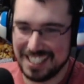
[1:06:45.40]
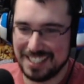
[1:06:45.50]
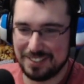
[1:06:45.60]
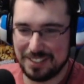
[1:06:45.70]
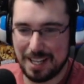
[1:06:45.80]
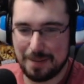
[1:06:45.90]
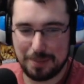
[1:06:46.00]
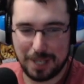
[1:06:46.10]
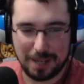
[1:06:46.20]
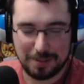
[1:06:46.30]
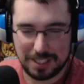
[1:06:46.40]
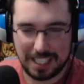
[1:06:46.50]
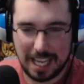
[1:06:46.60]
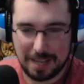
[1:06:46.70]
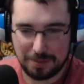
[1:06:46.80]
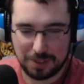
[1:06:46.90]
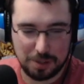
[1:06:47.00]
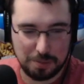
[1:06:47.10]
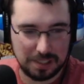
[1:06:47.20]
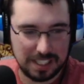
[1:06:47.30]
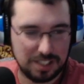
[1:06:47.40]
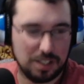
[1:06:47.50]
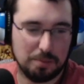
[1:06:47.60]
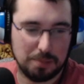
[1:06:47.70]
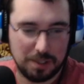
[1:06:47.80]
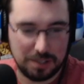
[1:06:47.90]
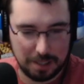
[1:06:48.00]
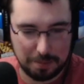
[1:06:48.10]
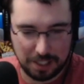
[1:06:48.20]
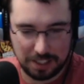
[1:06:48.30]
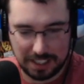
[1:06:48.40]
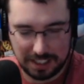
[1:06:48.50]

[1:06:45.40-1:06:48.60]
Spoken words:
for that bomb? It was like, hey, Groot, please don't blow us up early.